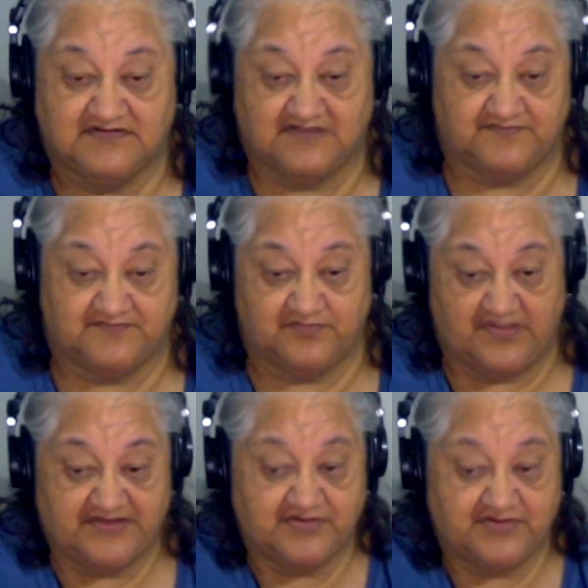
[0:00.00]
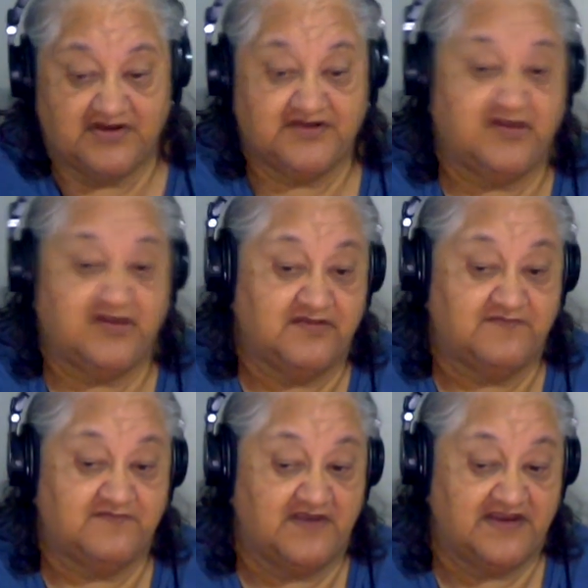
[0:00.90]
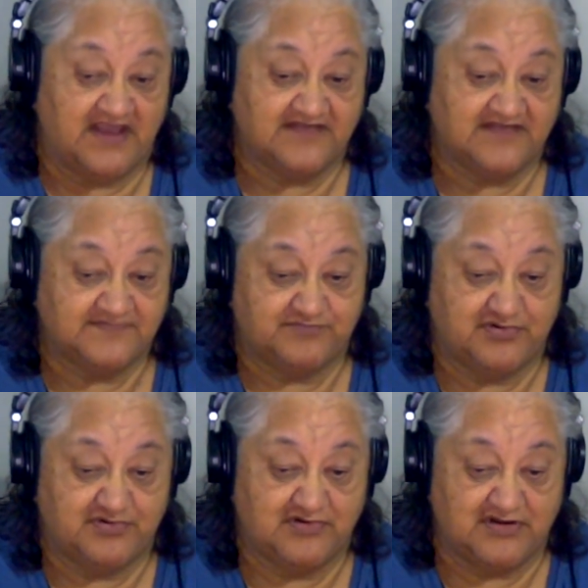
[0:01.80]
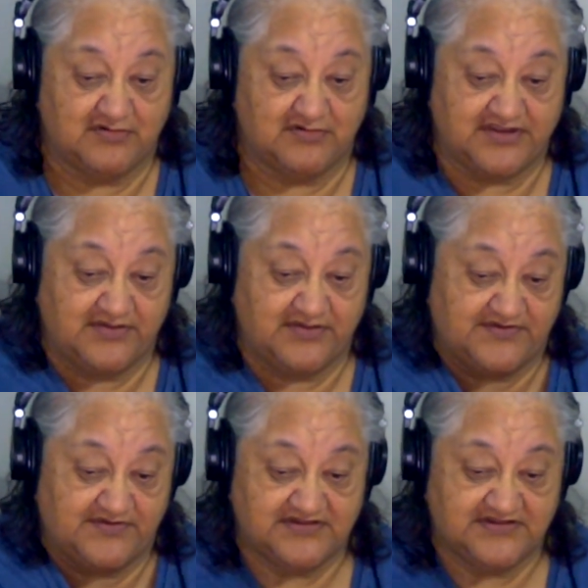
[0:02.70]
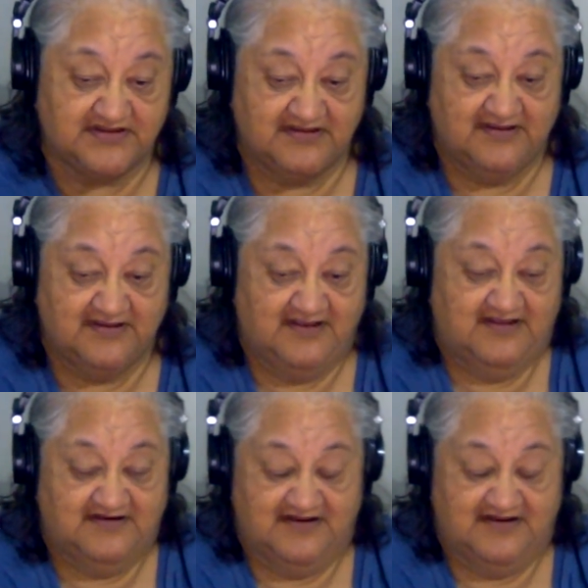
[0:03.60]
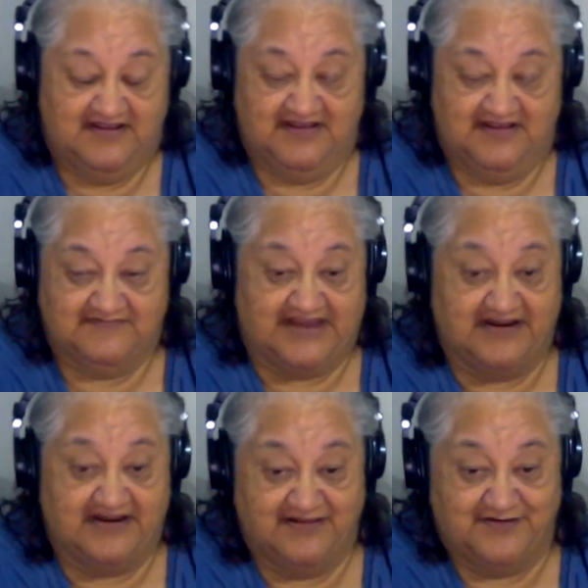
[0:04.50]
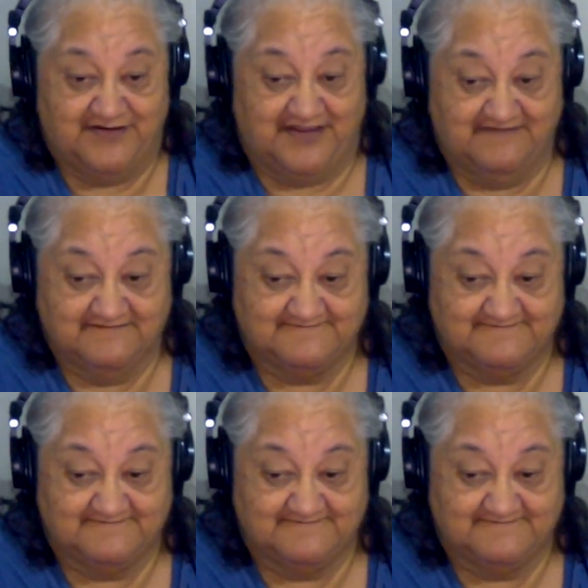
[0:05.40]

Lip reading: So they're trying to notify us poor little Kiwis down under.